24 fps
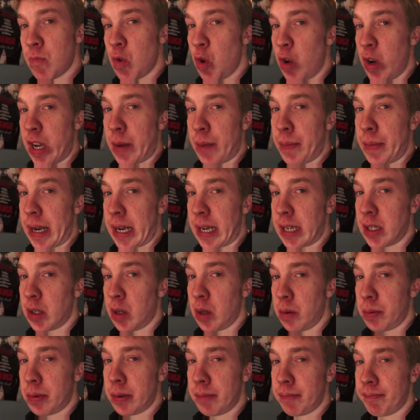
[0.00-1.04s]
Or you can pick it
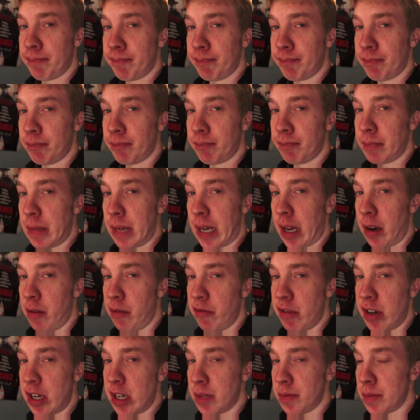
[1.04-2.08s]
up, make an
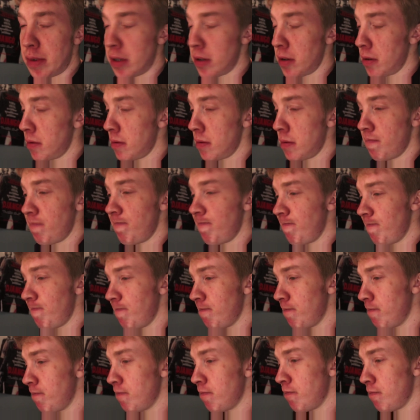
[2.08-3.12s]
arrangement,
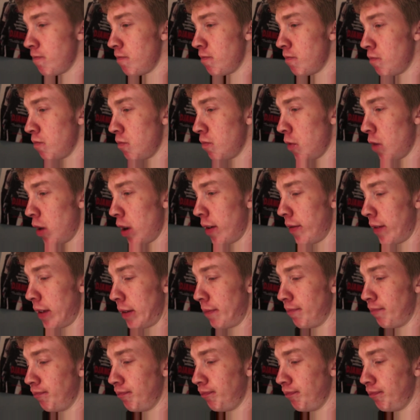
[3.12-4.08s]
whatever.